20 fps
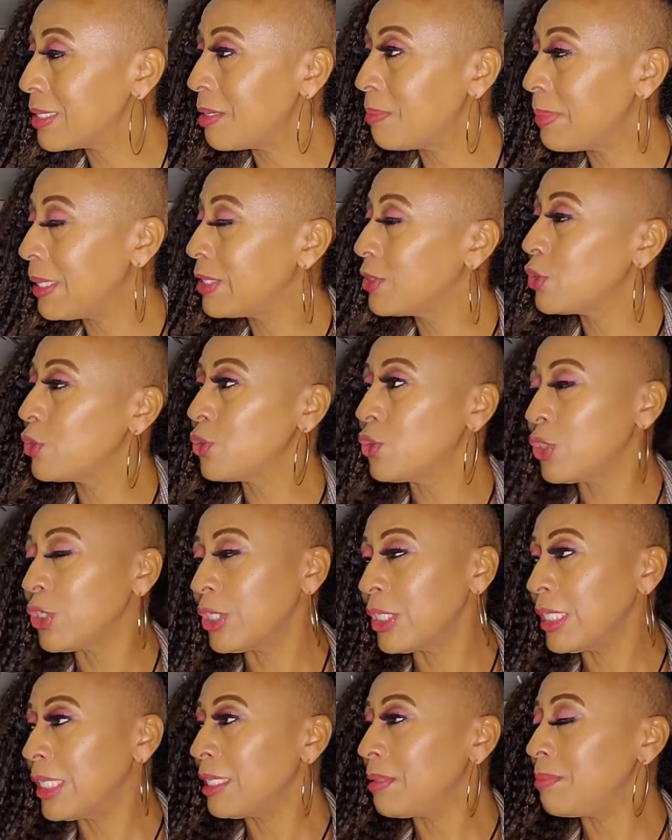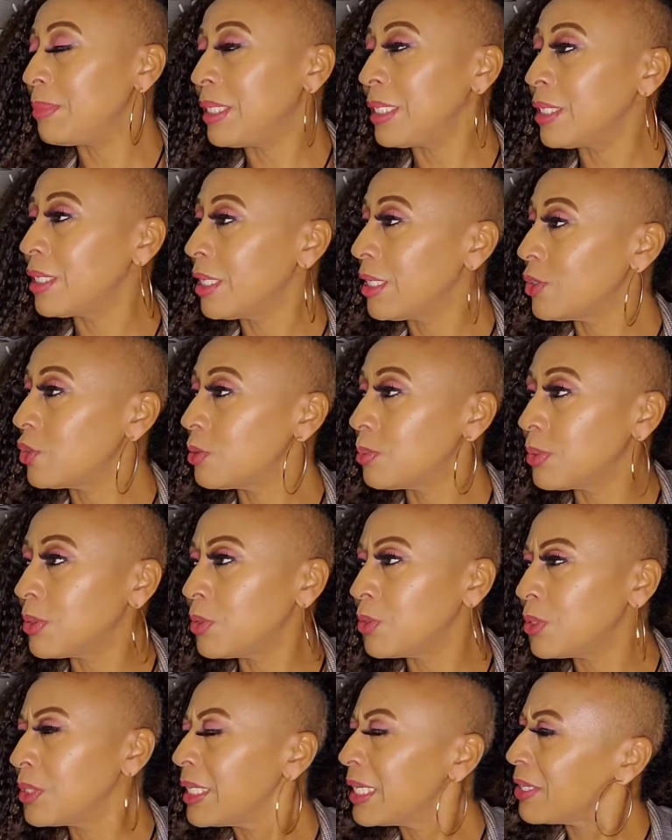about your journey in being an
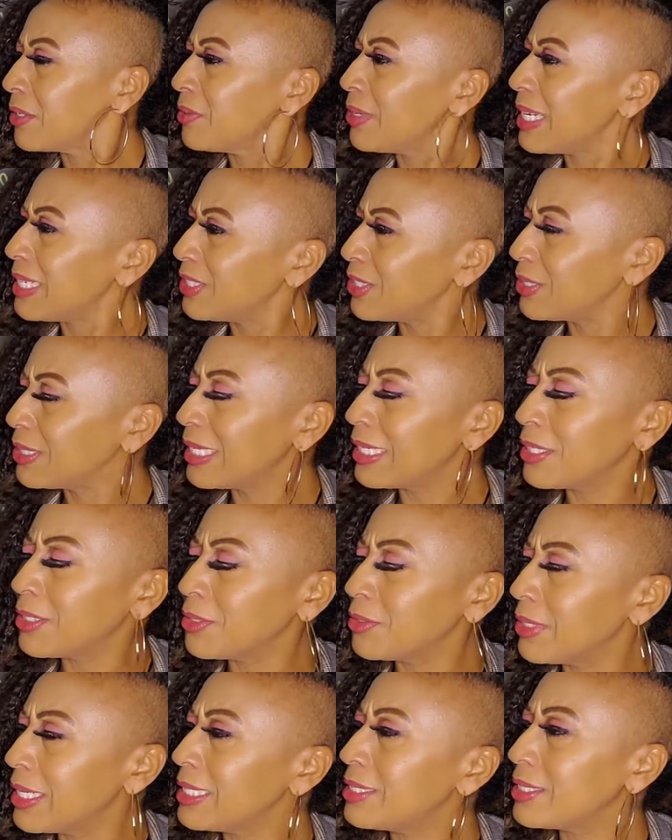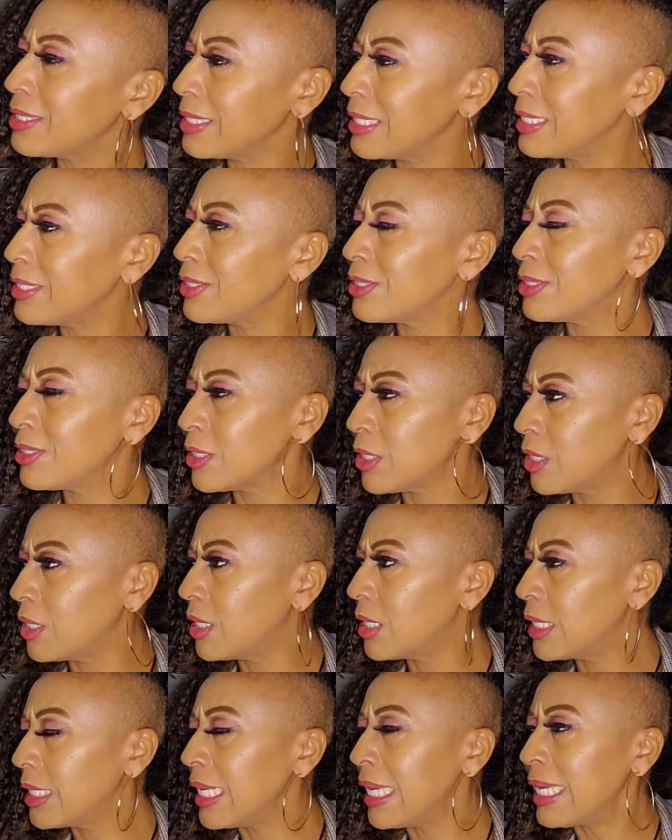entrepreneur. And congratulations
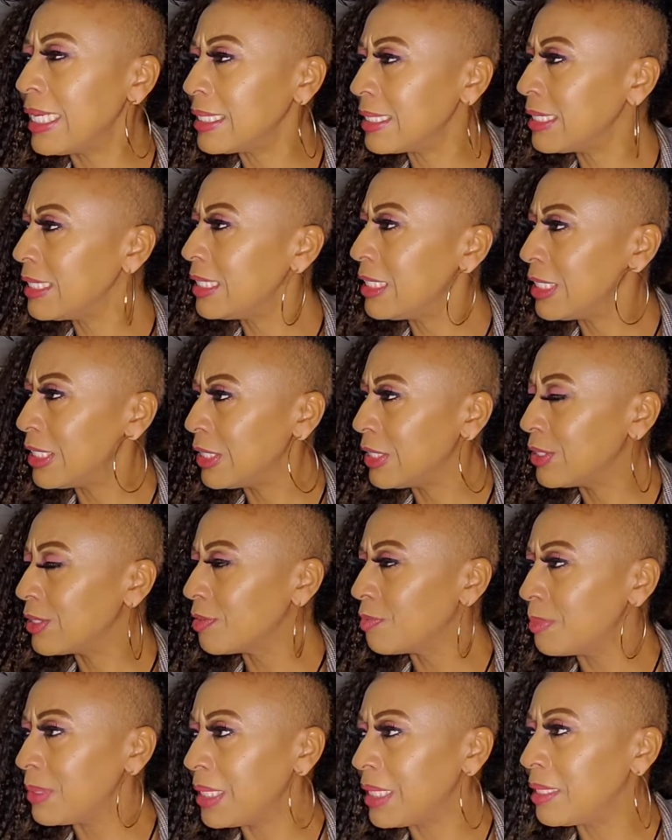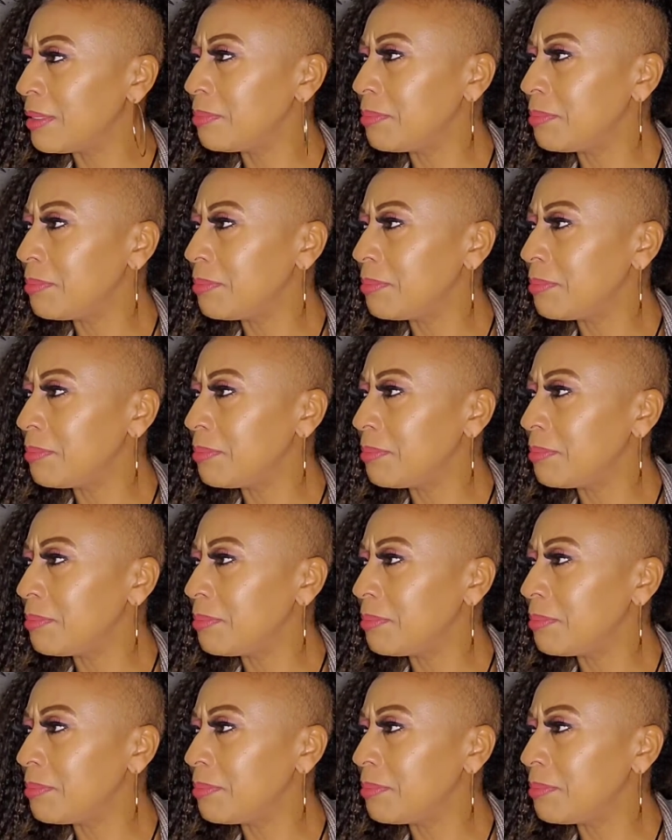on 18 years of being in